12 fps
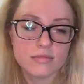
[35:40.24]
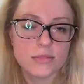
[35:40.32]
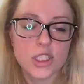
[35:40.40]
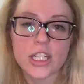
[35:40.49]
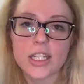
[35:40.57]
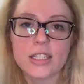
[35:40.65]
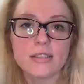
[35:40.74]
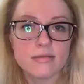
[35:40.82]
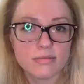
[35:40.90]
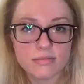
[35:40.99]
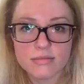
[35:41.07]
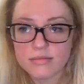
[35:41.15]
share it.
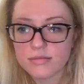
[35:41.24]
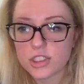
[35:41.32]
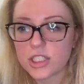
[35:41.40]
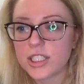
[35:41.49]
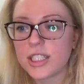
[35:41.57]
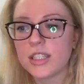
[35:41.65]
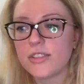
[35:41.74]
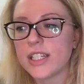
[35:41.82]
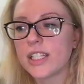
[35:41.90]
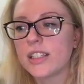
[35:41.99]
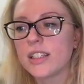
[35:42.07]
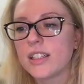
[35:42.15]
Share it
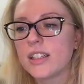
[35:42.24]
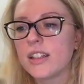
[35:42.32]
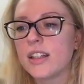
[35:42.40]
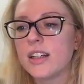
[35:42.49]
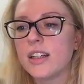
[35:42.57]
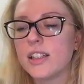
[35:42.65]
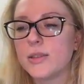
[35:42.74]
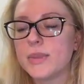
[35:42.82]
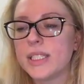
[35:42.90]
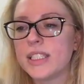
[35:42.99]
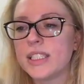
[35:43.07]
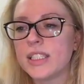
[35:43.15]
anyway.
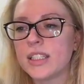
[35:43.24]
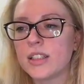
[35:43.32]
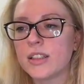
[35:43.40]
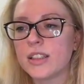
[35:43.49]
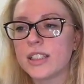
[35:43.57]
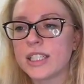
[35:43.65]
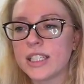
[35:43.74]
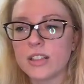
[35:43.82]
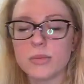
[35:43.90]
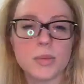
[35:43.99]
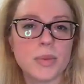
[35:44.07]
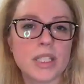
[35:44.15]
And then
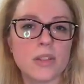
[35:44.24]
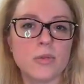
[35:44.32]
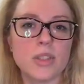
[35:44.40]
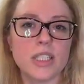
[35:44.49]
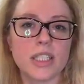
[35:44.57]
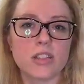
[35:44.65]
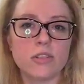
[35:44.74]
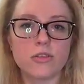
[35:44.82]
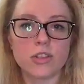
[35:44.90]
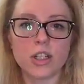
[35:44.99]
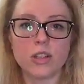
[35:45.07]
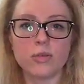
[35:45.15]
I'll be picking one, like,
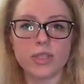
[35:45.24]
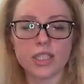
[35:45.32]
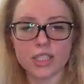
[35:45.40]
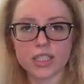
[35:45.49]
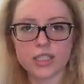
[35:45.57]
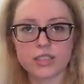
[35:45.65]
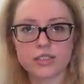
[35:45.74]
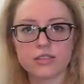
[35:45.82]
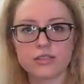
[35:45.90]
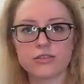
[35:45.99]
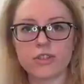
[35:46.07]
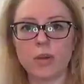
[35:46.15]
overall winner
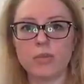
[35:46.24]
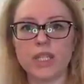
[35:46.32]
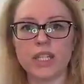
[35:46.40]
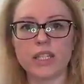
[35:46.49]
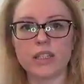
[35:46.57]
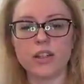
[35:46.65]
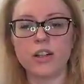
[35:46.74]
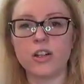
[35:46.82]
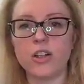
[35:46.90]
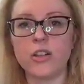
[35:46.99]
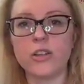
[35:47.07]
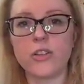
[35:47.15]
from, like,
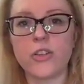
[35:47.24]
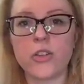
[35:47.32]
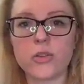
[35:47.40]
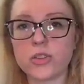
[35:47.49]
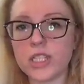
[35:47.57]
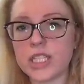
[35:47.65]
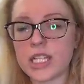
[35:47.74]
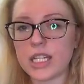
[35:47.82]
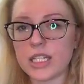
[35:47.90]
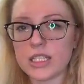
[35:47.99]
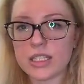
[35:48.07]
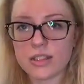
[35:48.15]
all 3
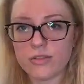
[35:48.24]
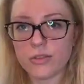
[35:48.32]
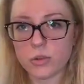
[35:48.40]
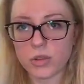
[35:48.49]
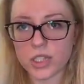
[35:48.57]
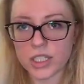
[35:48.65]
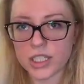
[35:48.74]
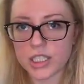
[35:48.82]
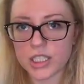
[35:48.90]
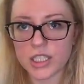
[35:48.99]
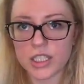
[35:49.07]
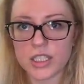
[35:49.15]
days
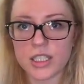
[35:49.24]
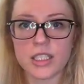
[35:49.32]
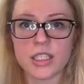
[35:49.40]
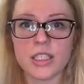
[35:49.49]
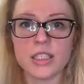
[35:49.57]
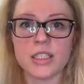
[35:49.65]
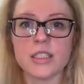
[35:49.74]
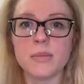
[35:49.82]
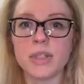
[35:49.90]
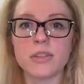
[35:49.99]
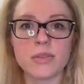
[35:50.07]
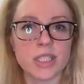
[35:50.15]
for an
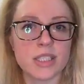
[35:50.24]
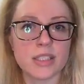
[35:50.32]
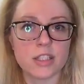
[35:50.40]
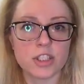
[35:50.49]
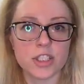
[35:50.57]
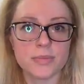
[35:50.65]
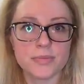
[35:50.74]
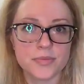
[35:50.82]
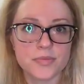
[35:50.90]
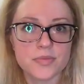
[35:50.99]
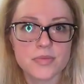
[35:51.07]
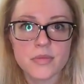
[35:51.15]
emailed Reiki session.
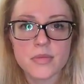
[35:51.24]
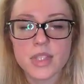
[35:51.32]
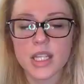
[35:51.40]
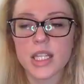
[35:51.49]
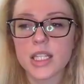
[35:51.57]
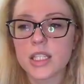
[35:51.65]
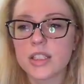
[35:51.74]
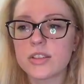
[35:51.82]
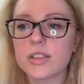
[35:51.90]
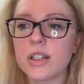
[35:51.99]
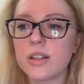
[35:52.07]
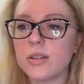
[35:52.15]

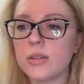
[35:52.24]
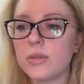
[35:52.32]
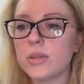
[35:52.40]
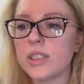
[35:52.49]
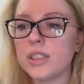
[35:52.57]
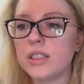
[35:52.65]
So,